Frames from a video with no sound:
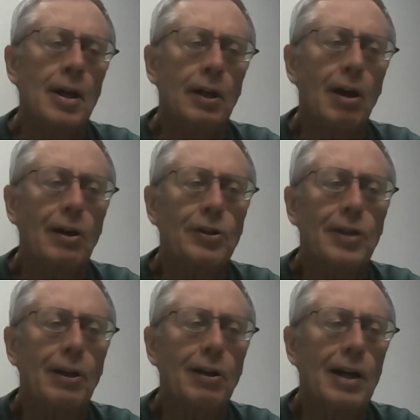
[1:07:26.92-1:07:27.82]
garden
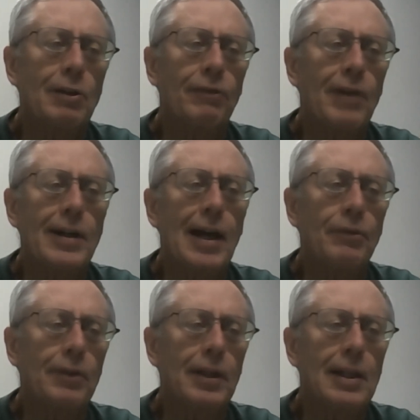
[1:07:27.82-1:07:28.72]
center and you'll find
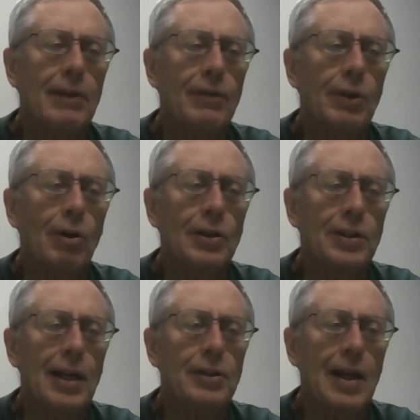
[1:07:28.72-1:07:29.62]
out, even though it
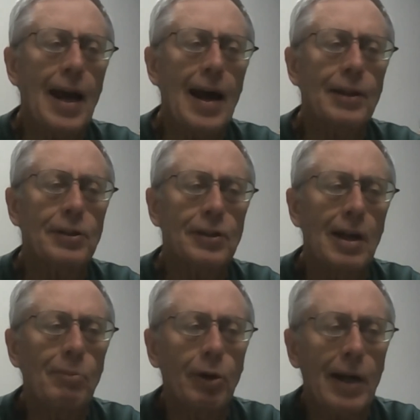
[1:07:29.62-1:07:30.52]
says it has
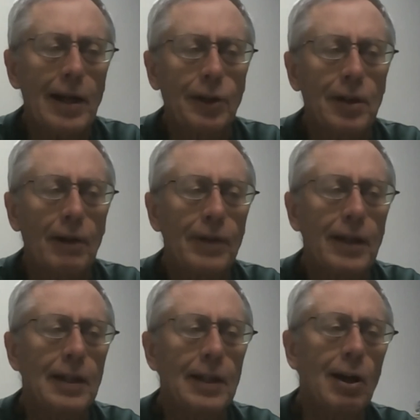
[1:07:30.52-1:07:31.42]
some organic stuff in
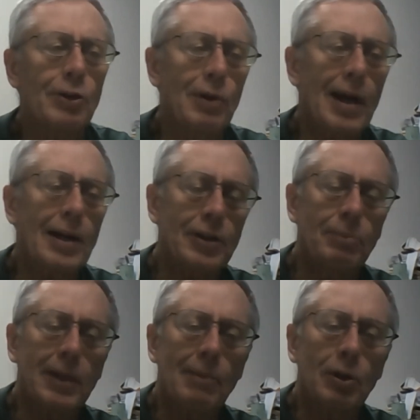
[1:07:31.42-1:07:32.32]
it, it also has some
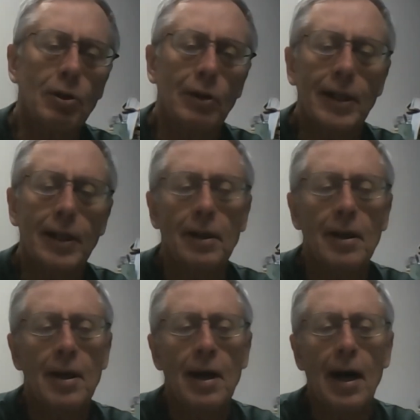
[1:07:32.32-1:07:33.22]
chemical.
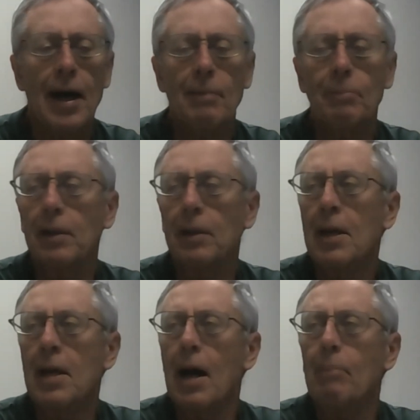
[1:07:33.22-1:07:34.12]
Um, but
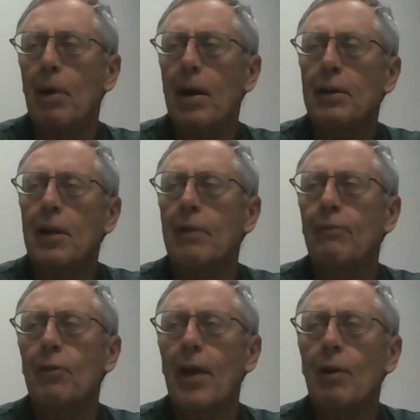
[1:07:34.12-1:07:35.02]
a brand name
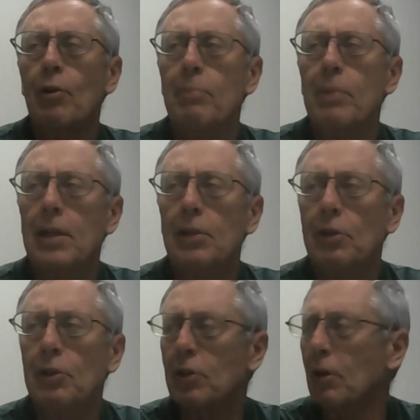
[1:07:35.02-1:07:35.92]
for that would be
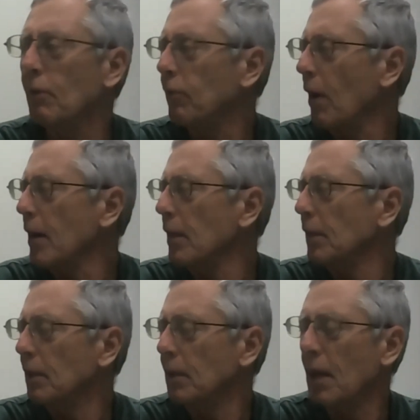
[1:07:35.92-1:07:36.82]
there's a
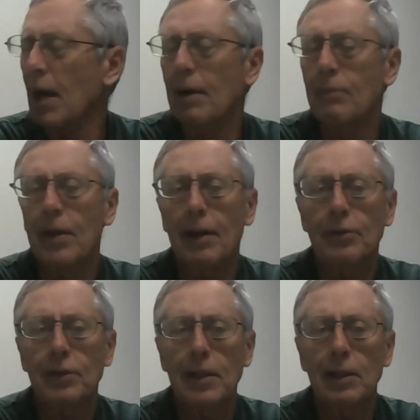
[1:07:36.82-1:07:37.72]
variety um, that I've
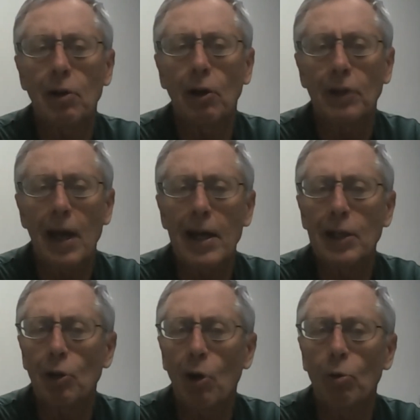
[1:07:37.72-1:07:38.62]
seen called
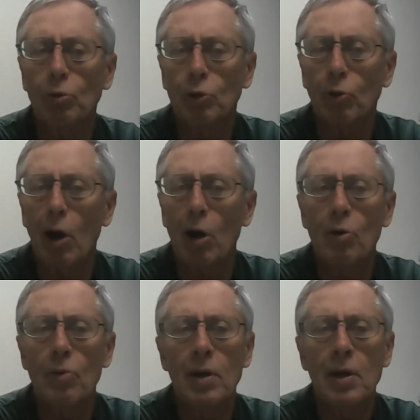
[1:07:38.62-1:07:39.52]
Age Old
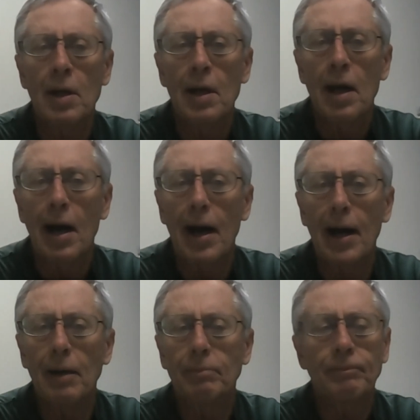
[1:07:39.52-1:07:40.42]
Grow.
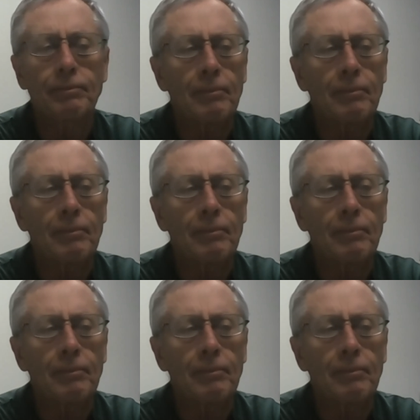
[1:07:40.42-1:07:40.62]
Um,